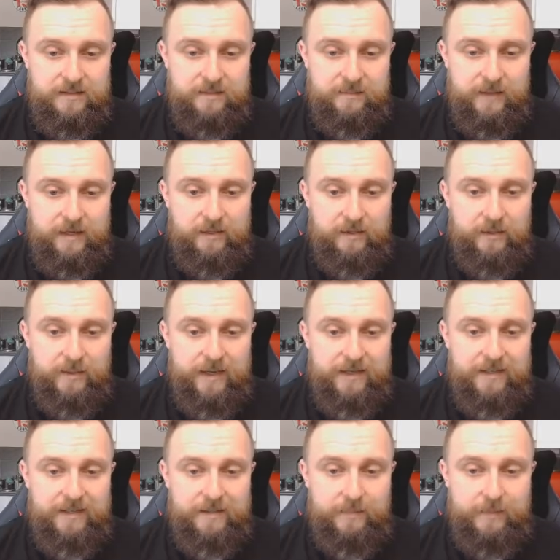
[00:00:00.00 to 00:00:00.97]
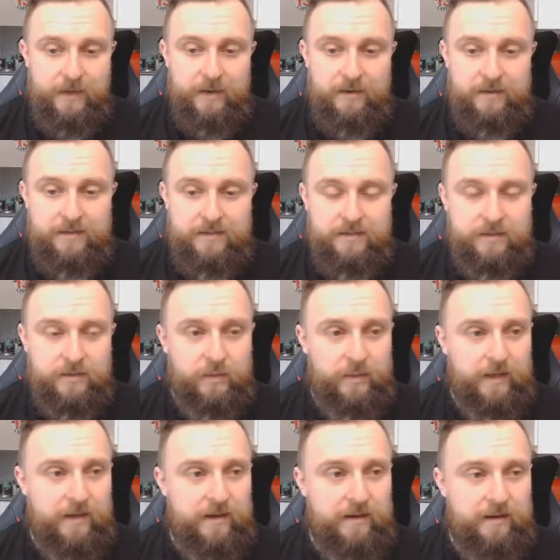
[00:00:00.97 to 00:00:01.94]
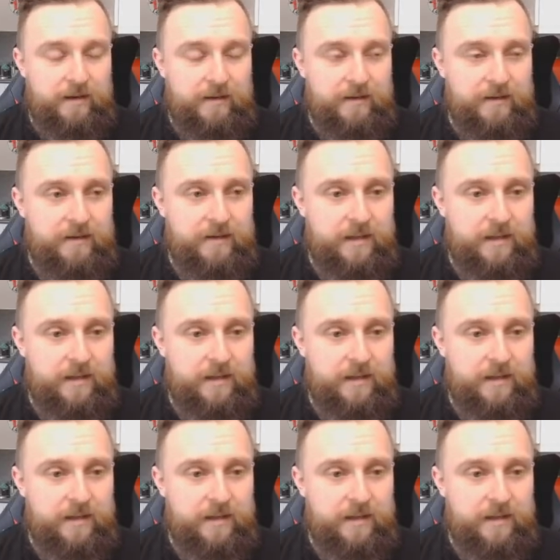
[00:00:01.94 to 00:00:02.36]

Paolo getting in the box. Julie Hein